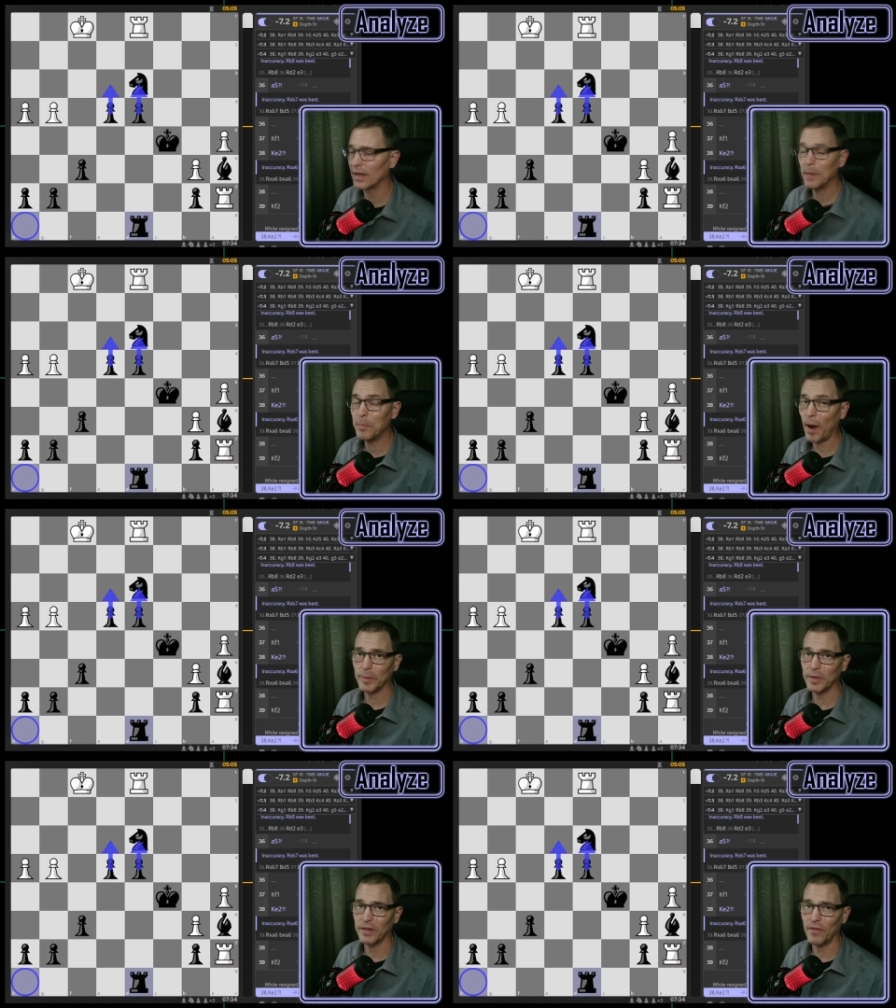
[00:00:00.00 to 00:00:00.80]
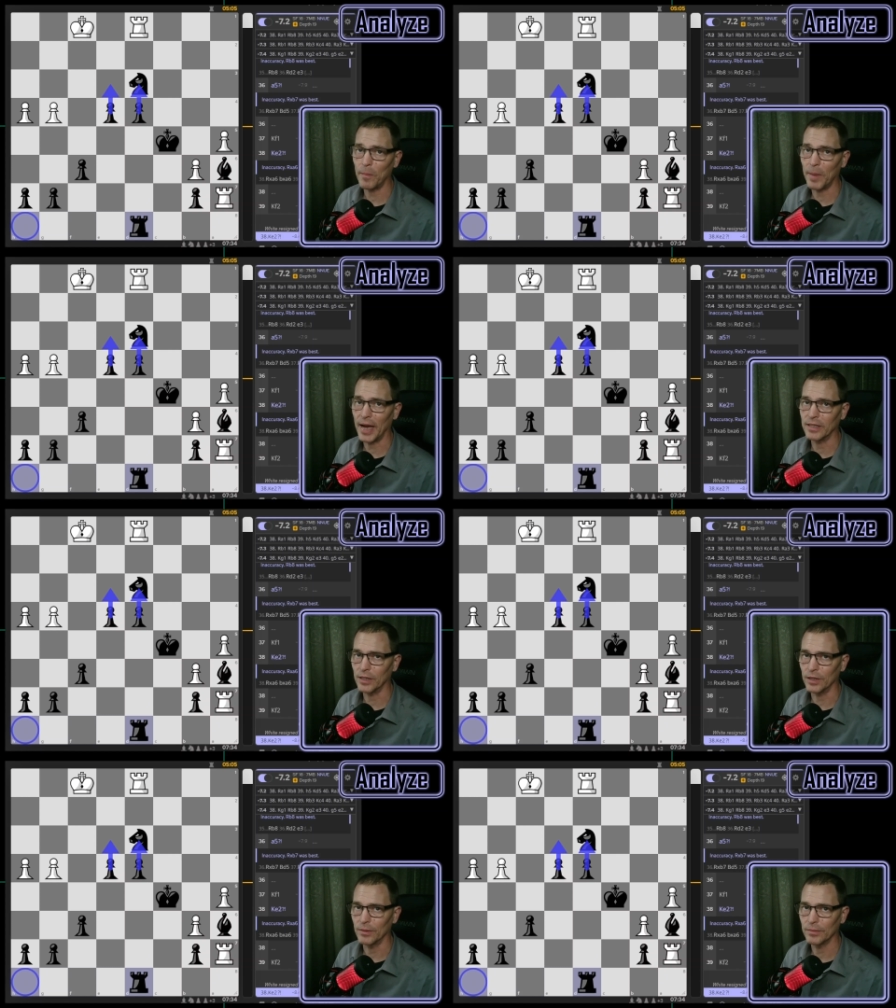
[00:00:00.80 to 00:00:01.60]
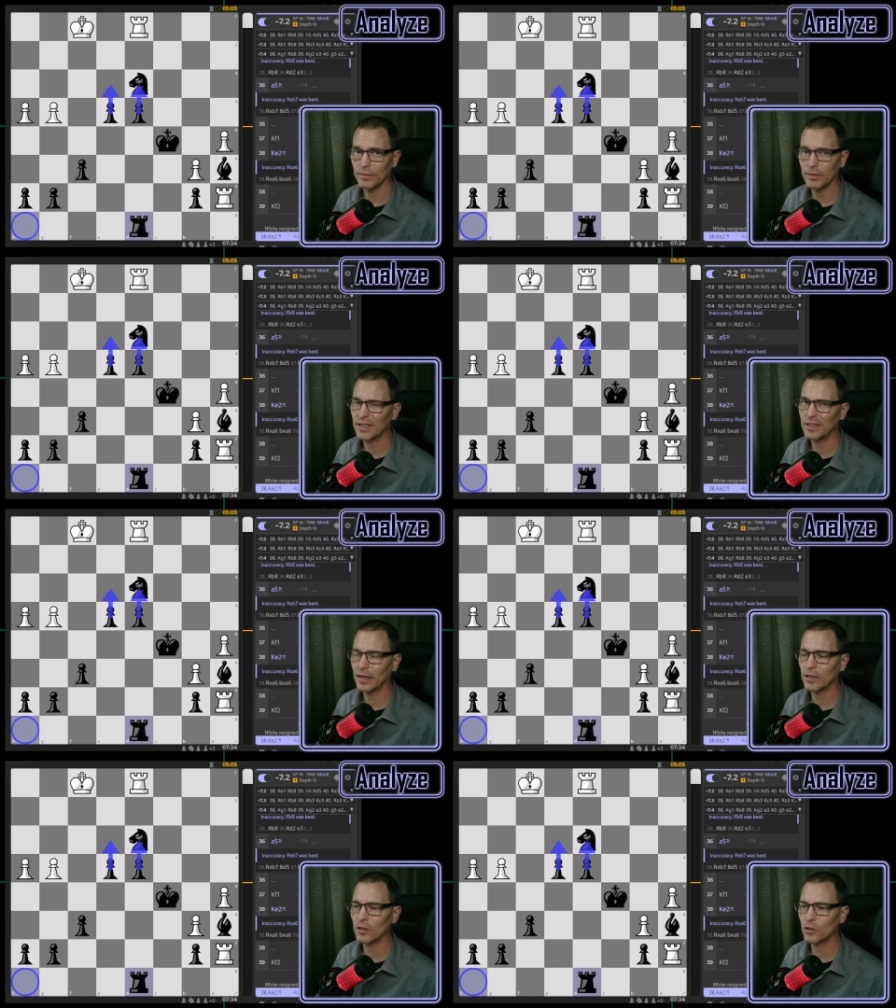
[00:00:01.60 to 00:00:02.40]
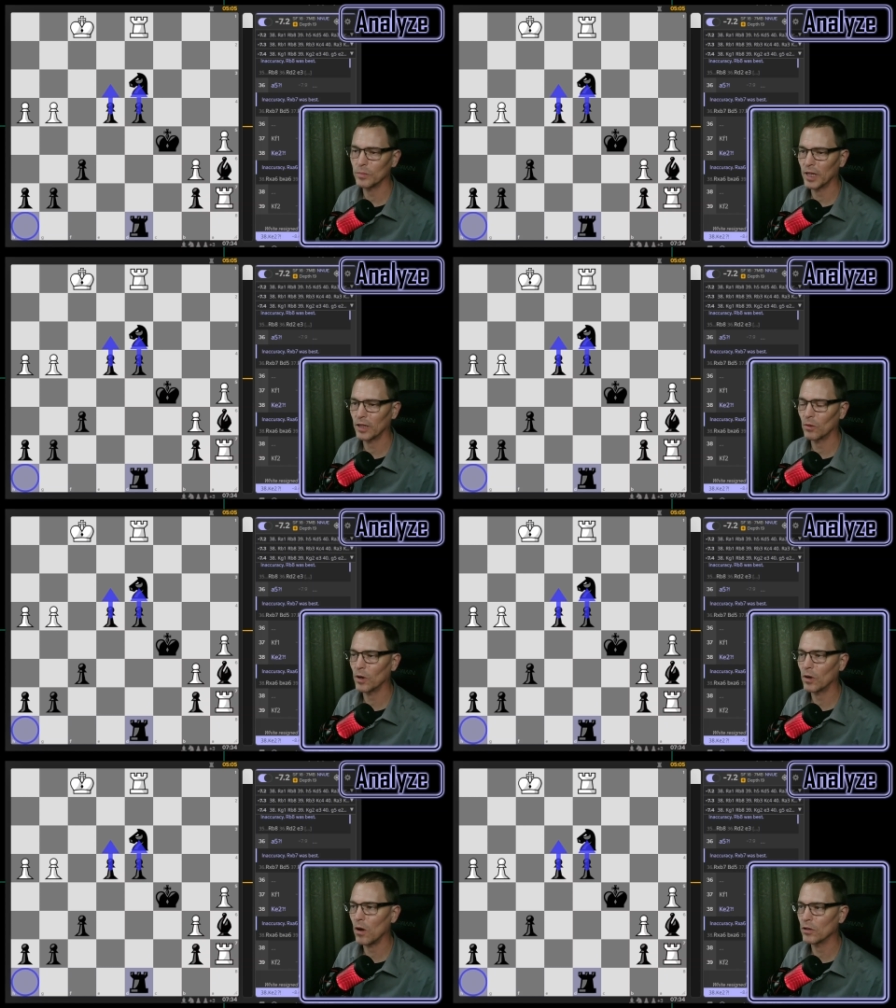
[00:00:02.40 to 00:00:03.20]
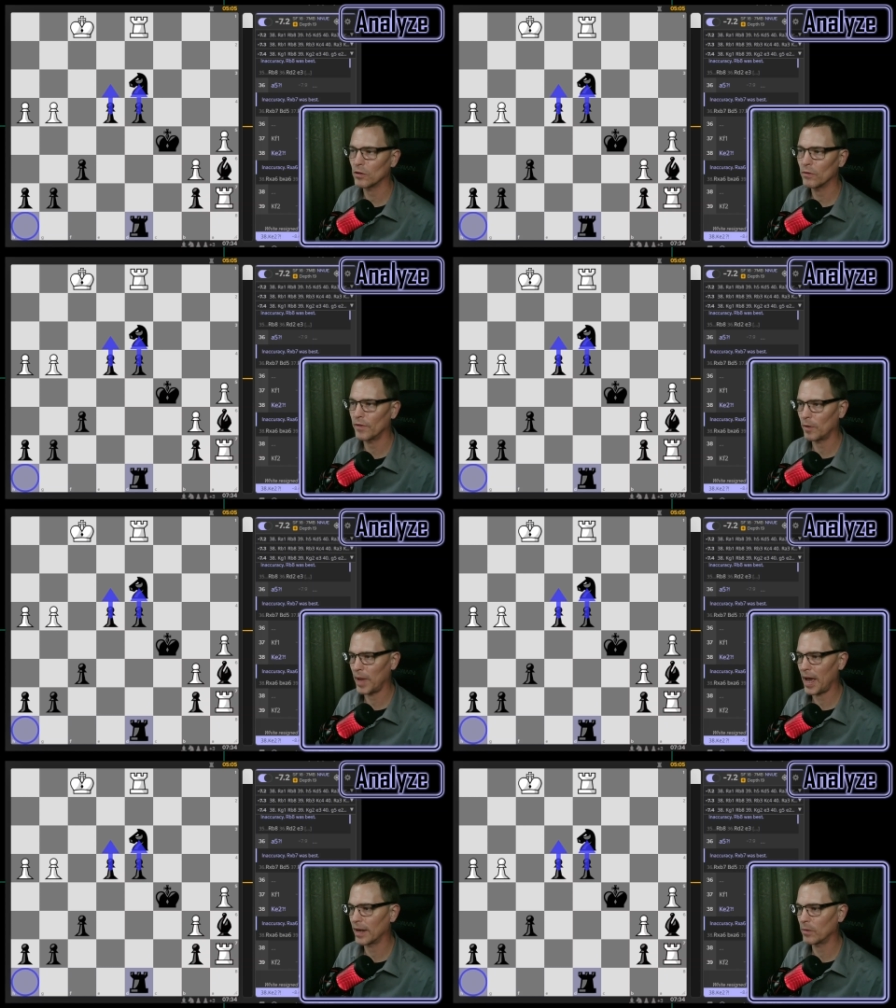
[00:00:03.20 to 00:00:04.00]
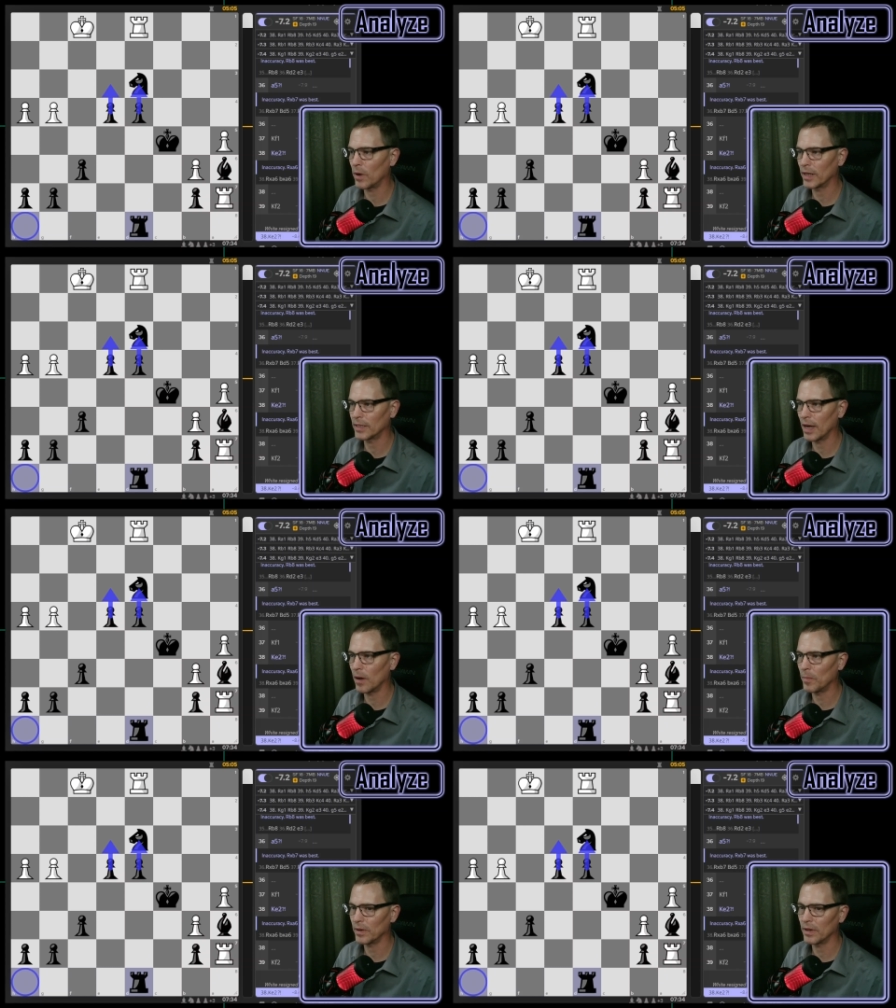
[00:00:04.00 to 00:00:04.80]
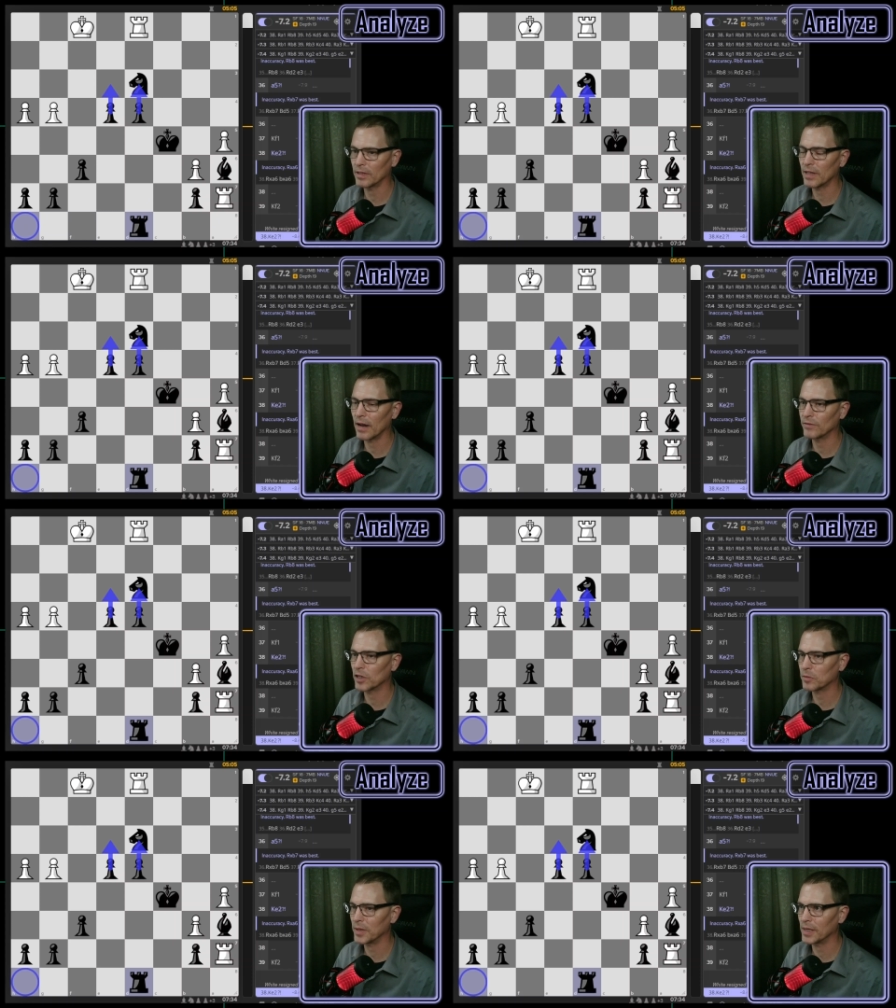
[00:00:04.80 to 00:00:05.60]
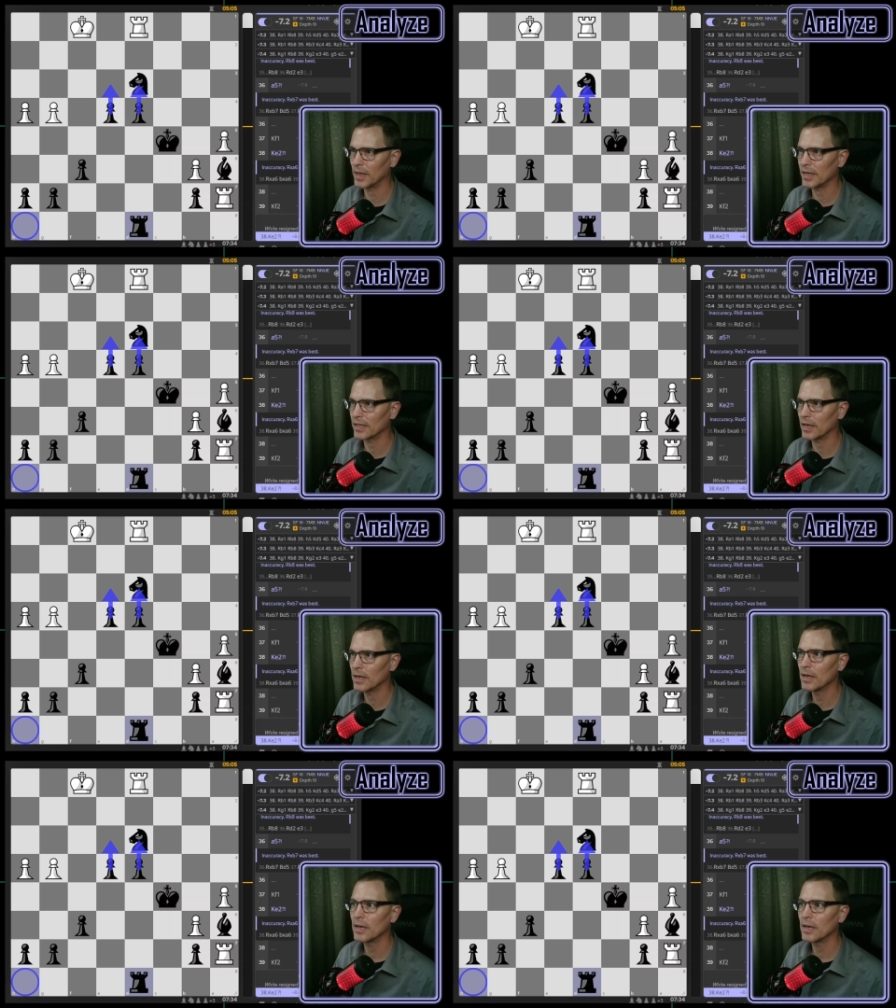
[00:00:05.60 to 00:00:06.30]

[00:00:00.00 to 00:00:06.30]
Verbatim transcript: He probably felt bad too. Let's, let's assume that the rook also felt bad and wanted to help instead of just being lazy.